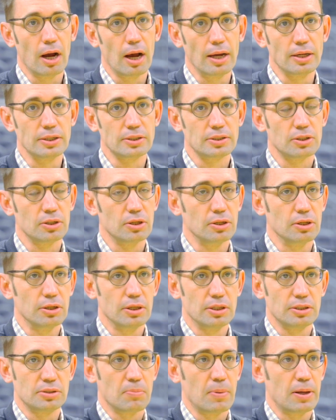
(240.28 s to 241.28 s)
eyes to
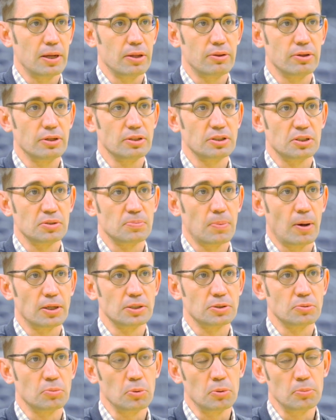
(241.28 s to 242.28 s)
as many things as
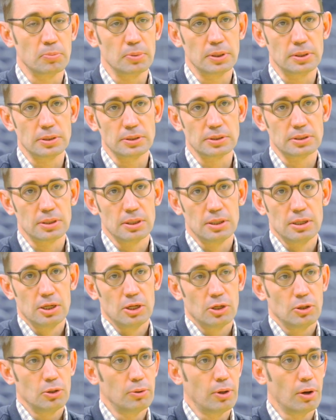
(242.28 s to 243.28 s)
possible, because
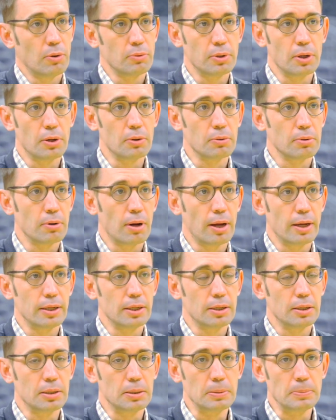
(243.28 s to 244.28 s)
you don't know, right?
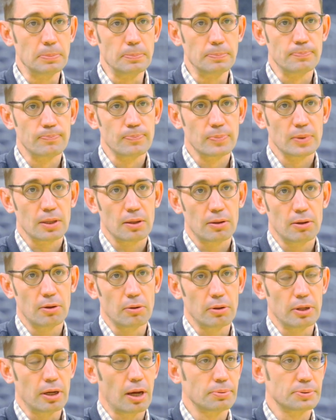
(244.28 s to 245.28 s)
Um, the
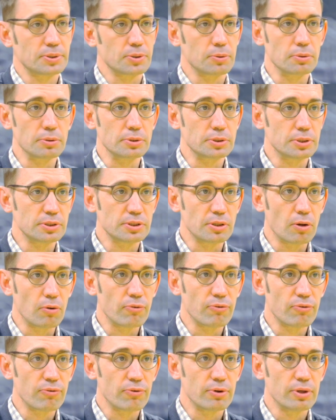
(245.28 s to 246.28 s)
only obstacle is
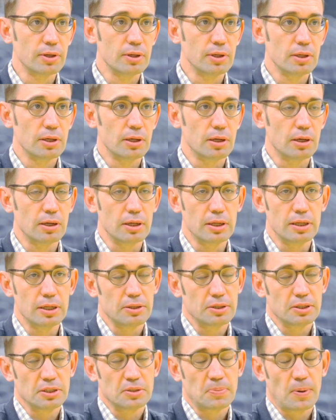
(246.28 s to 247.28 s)
yourself. Uh,
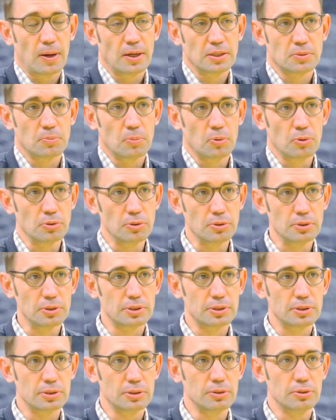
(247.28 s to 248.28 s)
anything's possible. You
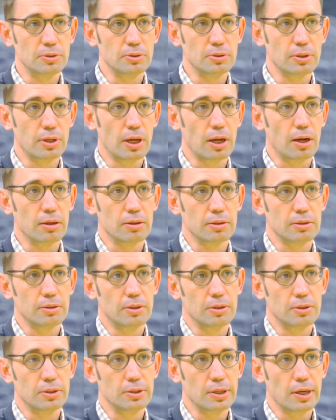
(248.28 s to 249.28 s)
just, hmm. you, you gotta, you
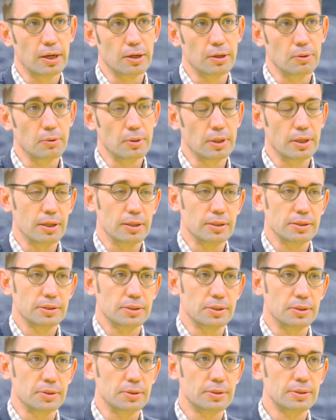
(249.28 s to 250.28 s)
know, you gotta go get it,
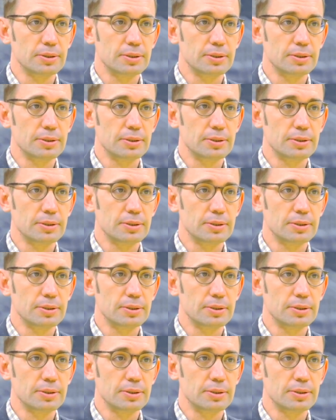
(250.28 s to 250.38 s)
so.